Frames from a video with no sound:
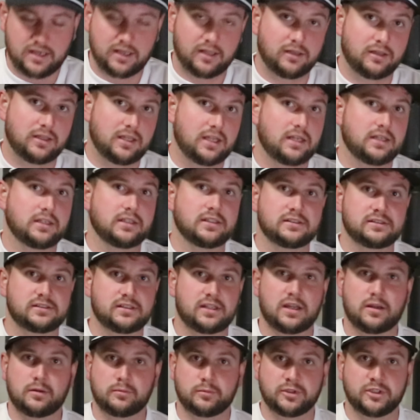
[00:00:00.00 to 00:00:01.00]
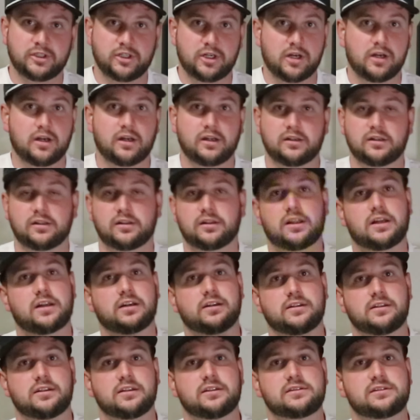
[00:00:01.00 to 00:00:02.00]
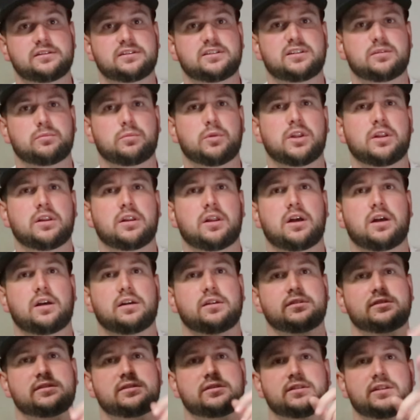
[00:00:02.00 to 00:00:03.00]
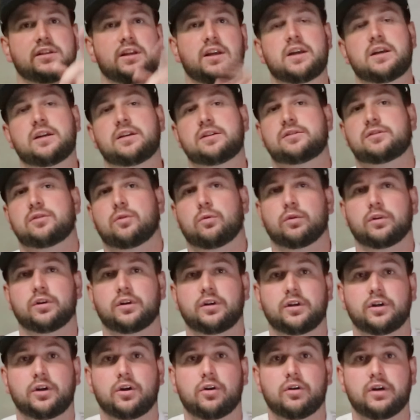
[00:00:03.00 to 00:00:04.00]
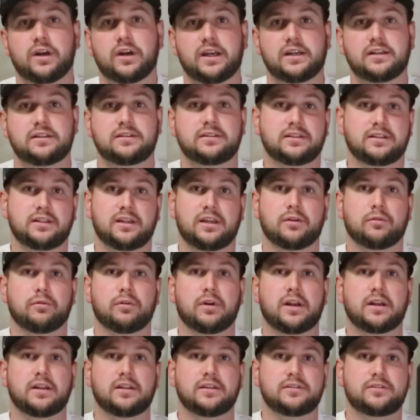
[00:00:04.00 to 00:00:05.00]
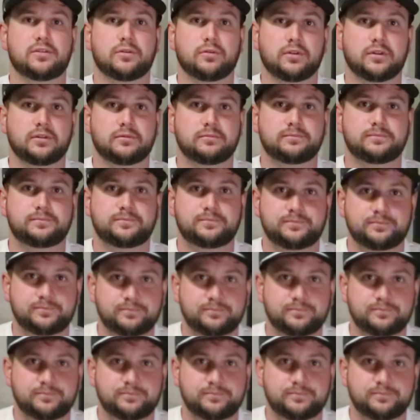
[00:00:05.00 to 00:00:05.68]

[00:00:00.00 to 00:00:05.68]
A lot has come and gone, a lot of discs have been lost, so we're gonna go ahead and get right into it.